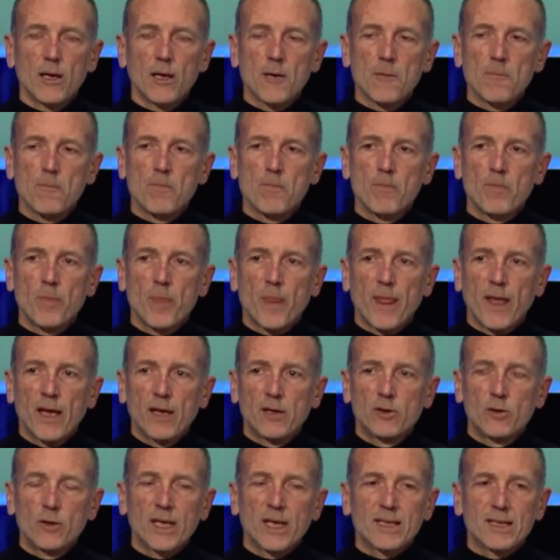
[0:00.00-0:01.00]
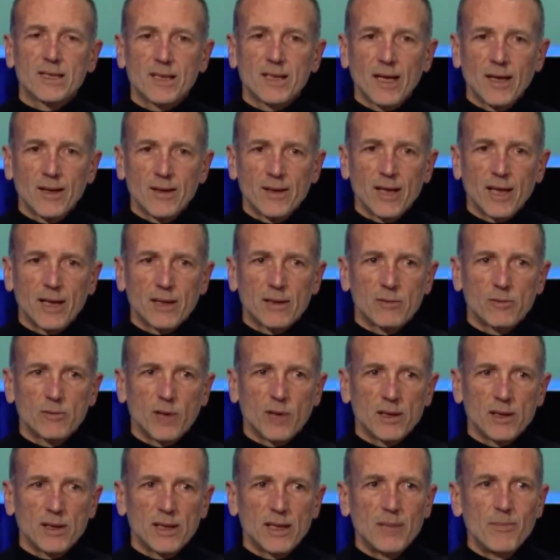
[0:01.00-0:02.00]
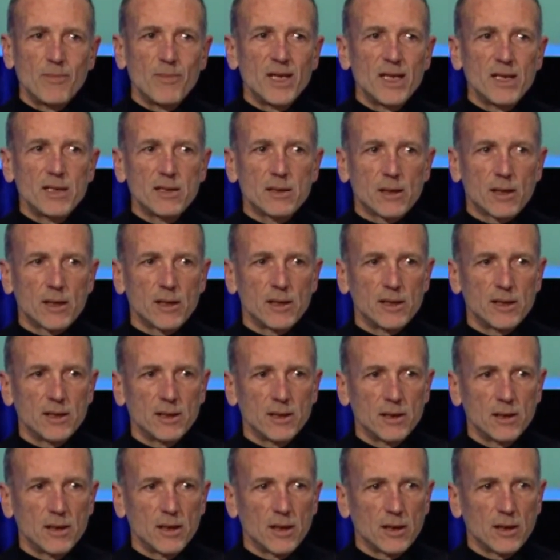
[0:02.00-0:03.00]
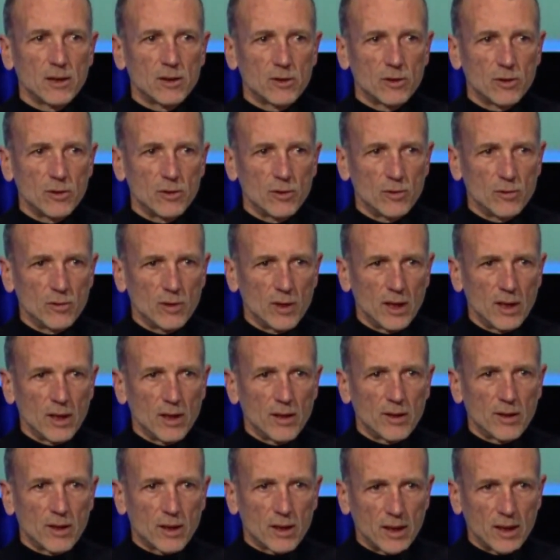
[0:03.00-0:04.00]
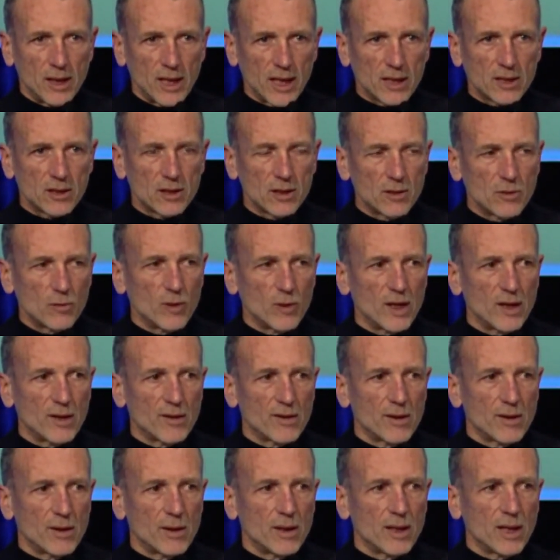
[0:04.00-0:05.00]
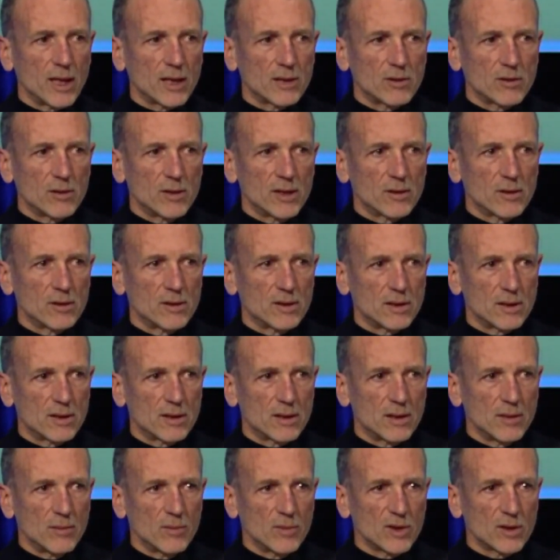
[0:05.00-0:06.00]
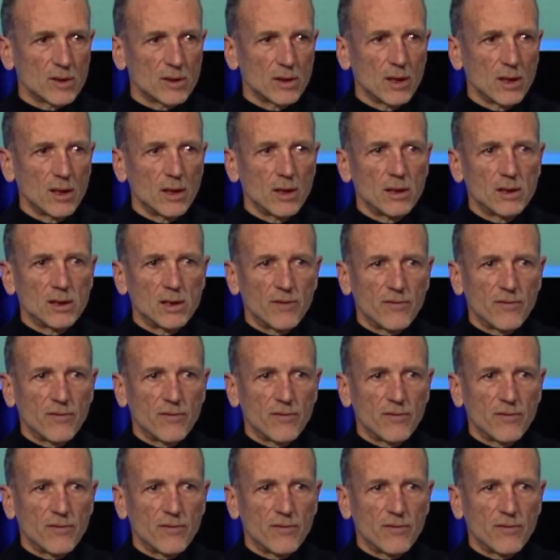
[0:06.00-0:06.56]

to extend that one immediately to the connection with natural ecosystems,